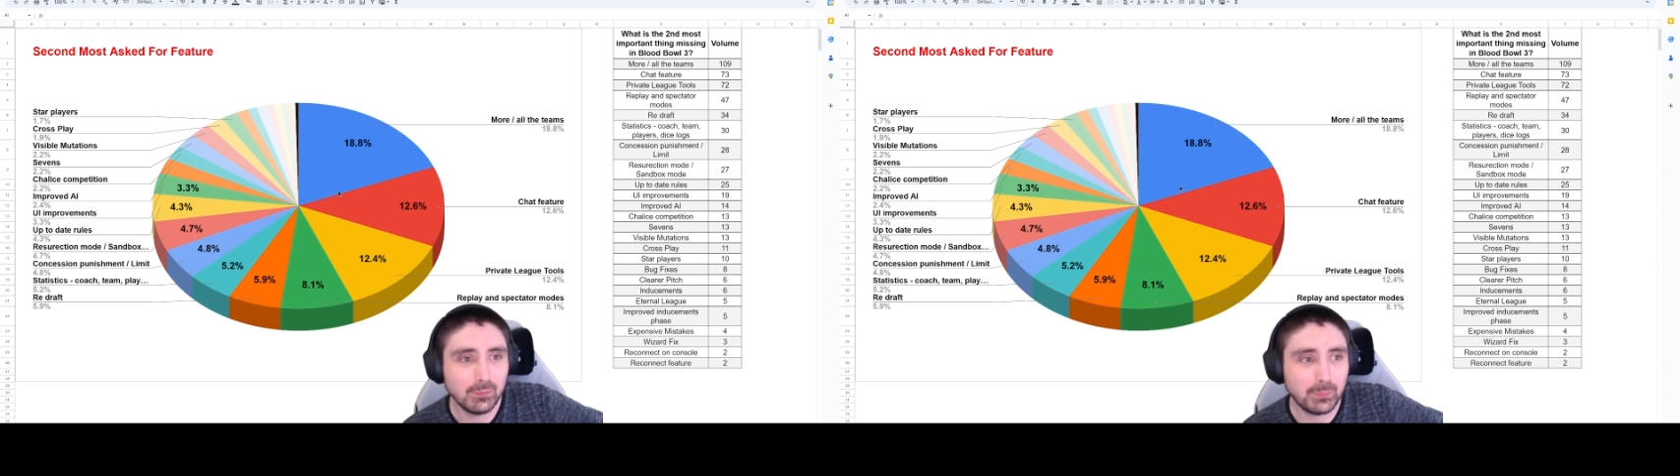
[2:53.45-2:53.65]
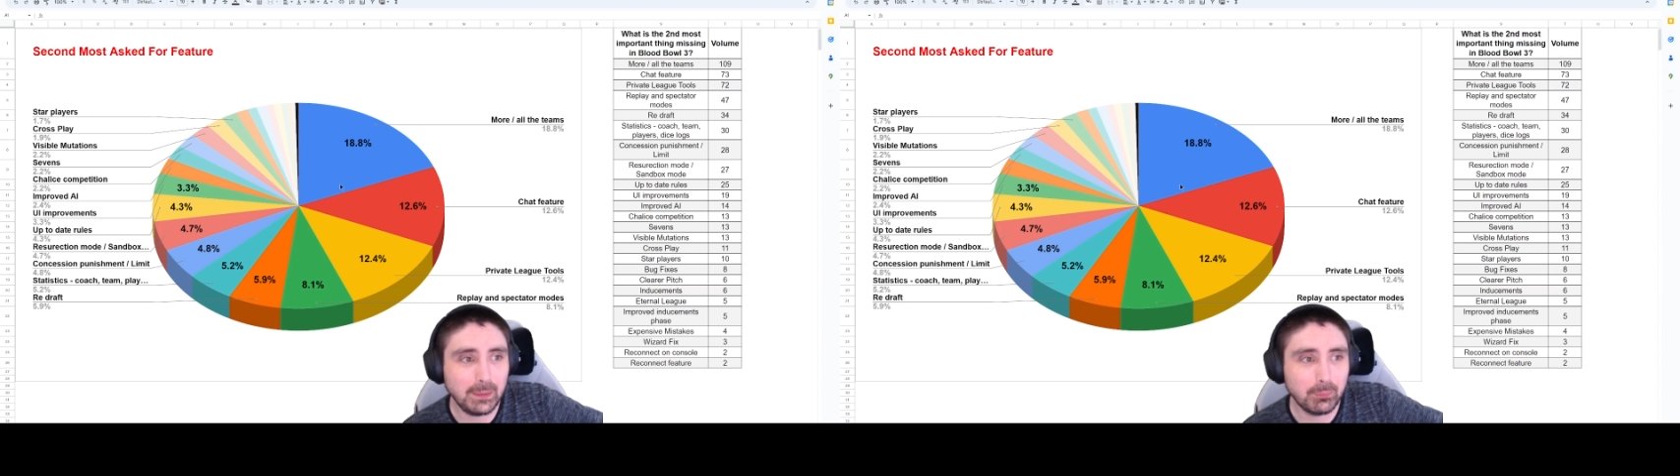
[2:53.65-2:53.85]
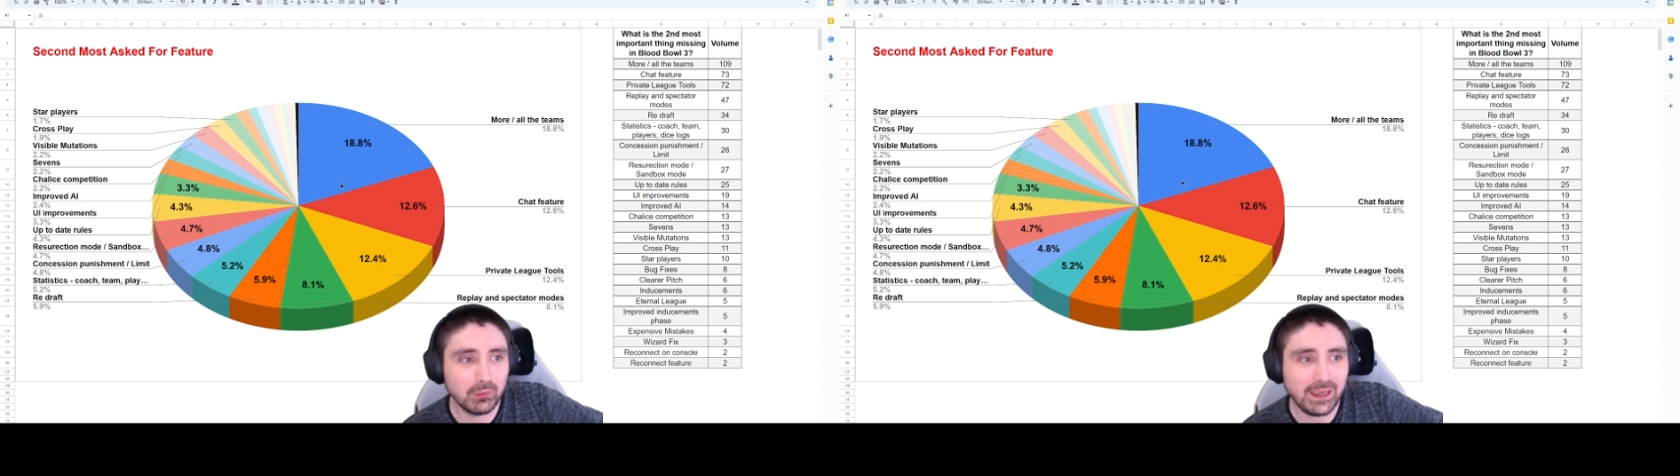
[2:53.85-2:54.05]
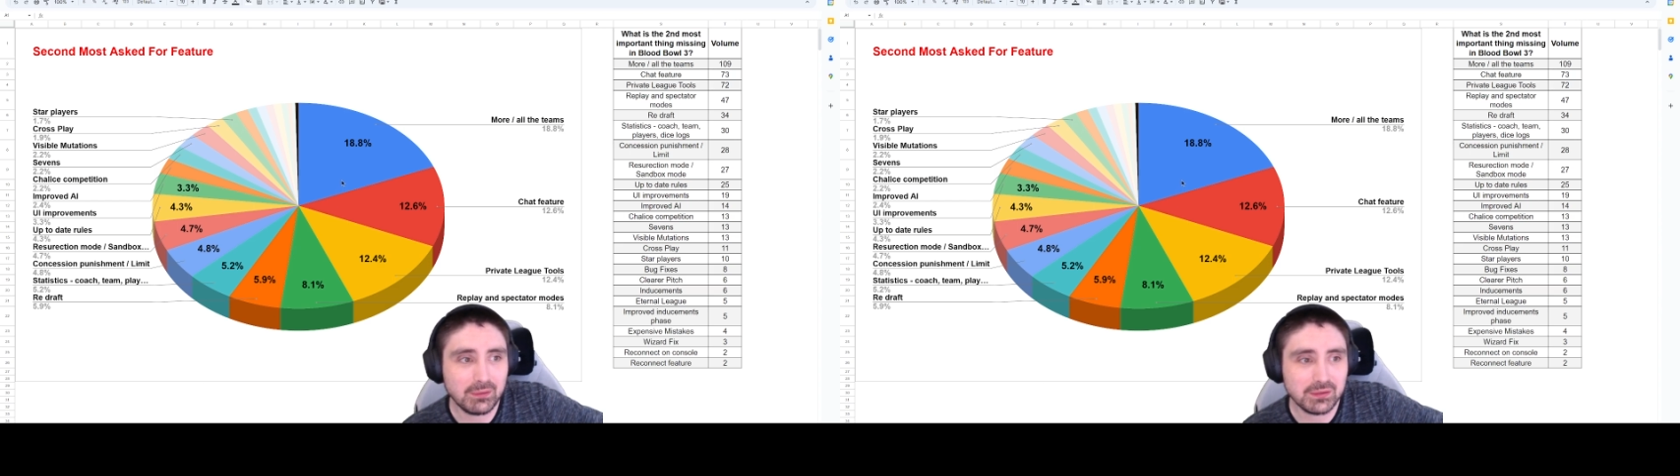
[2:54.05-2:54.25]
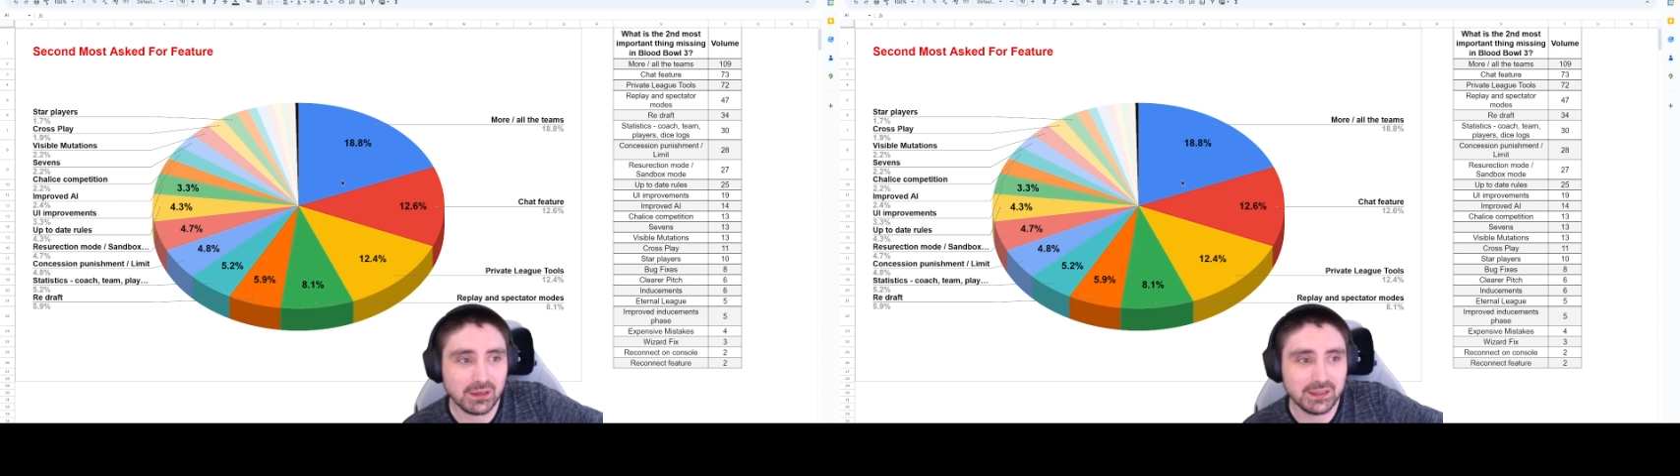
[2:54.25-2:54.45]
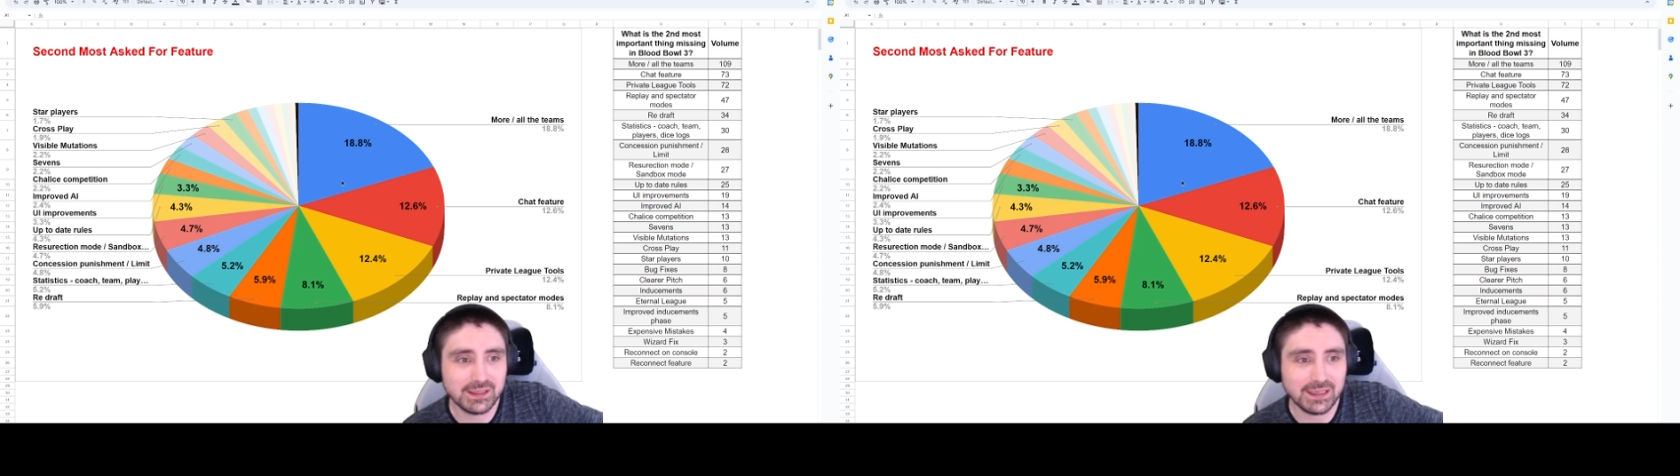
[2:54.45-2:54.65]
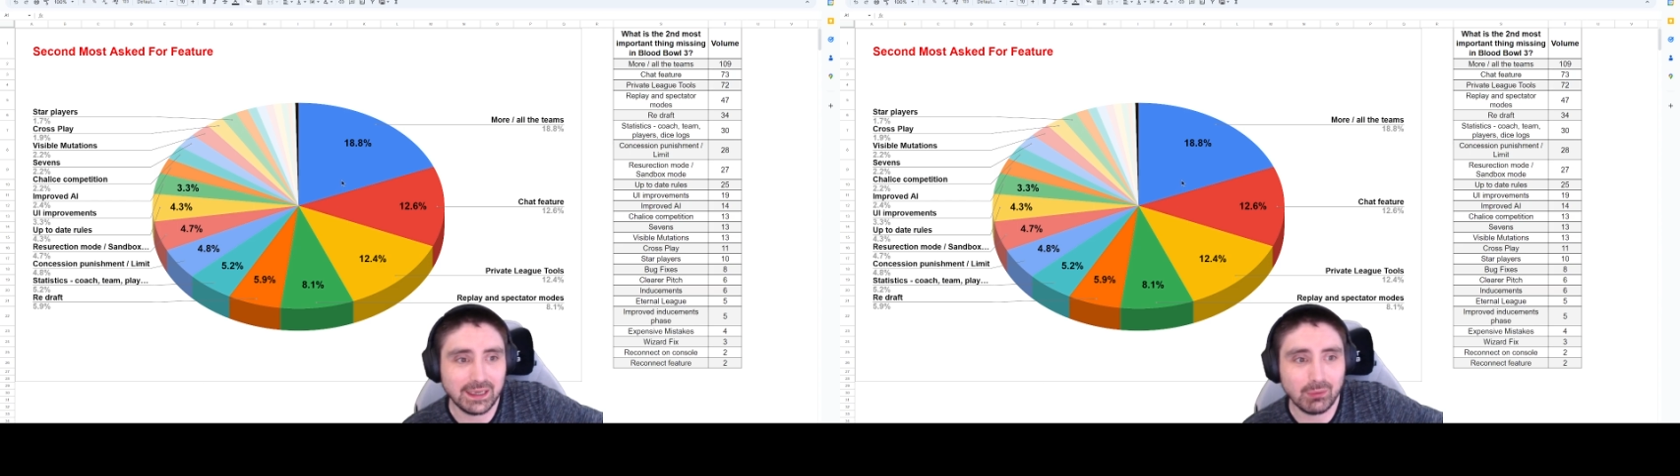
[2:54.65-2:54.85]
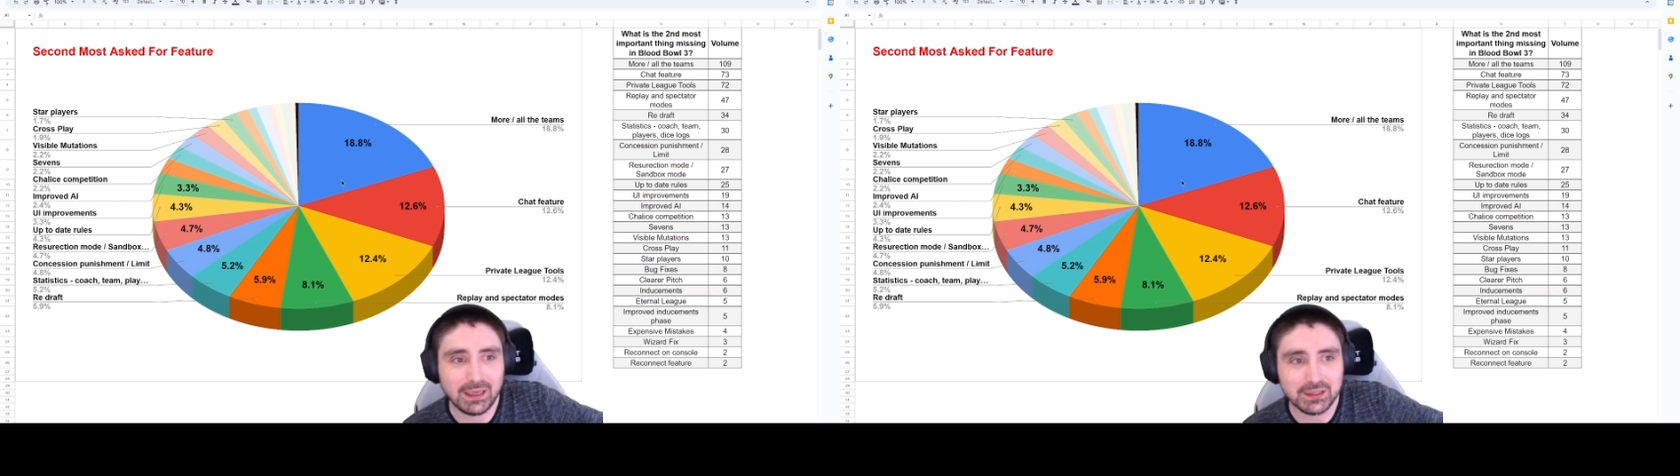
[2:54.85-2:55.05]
People now started saying, well,